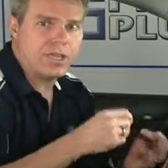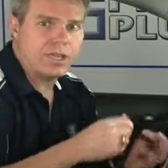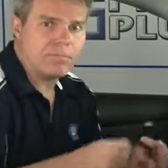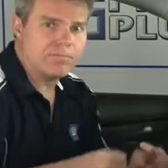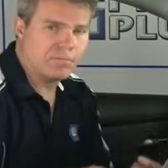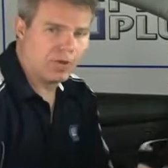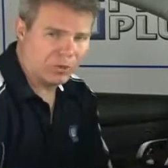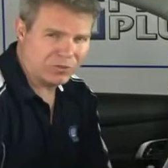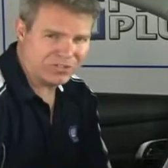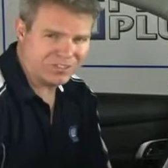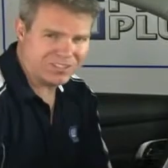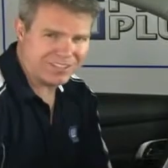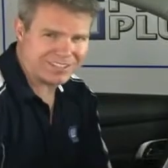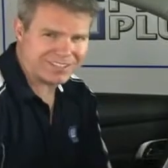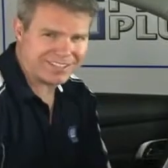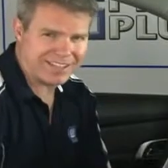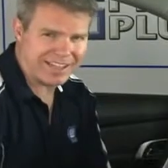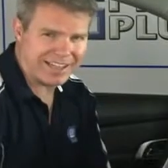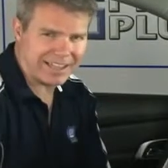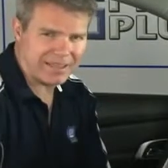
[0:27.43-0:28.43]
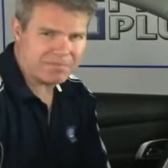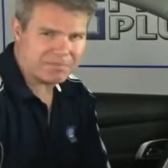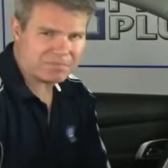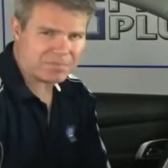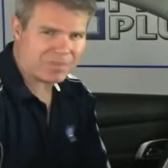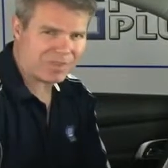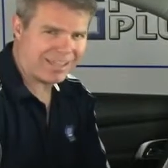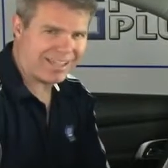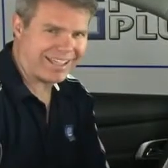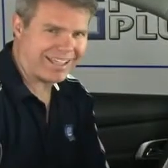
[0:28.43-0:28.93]
most of the time
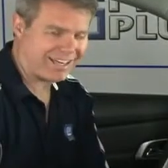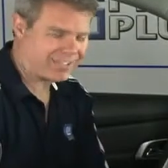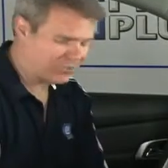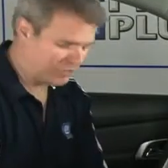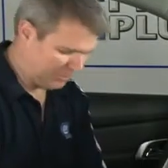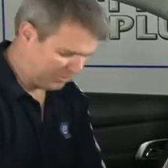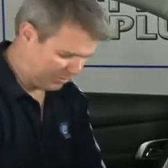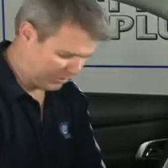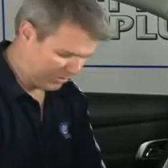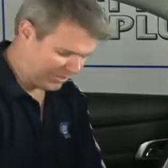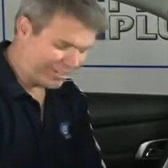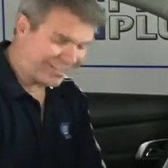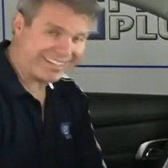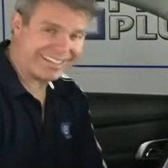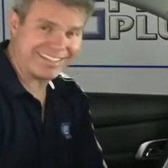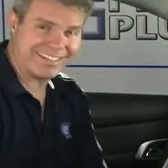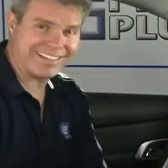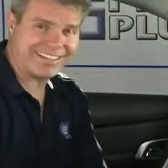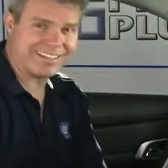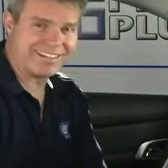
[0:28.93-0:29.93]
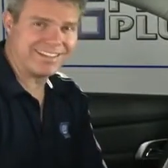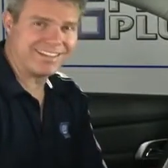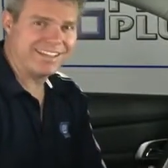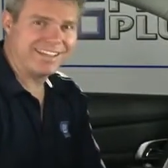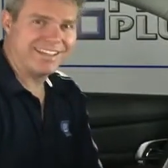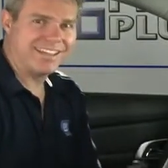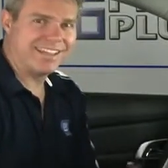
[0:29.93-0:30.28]
I actually plug in.